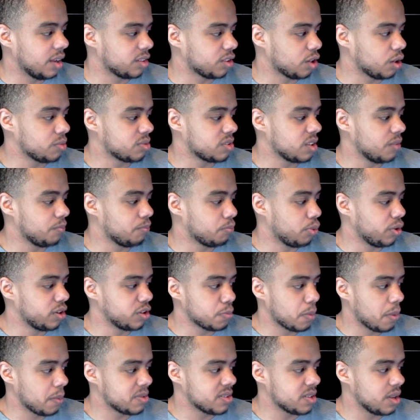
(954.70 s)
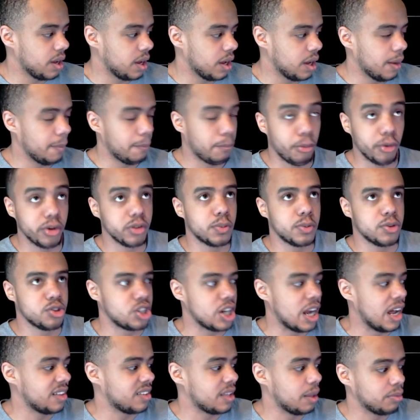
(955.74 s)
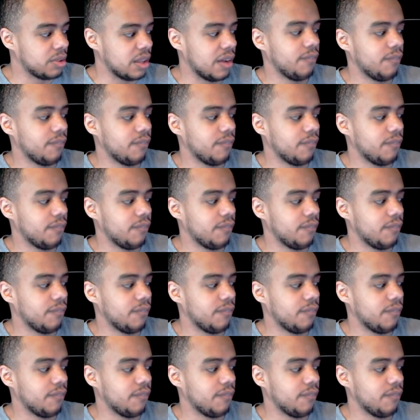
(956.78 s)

terms of points per shot attempt on